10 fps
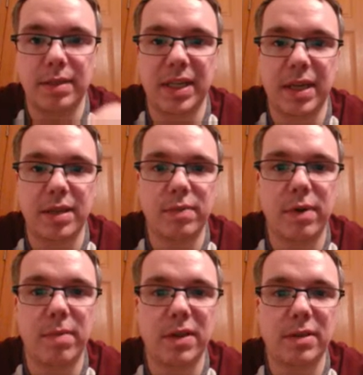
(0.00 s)
because
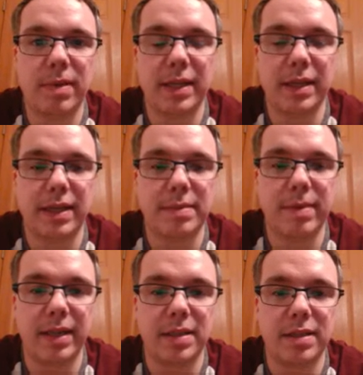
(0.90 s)
we're multiplying an x
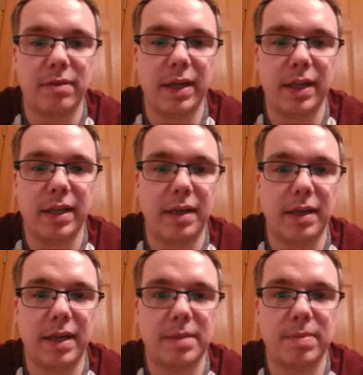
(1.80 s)
minus 3 and
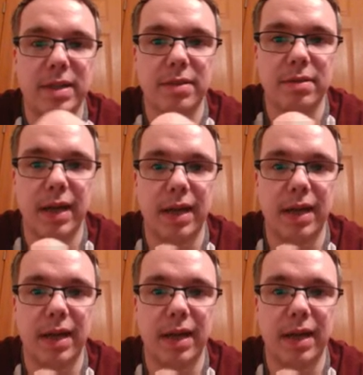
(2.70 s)
an x plus 3,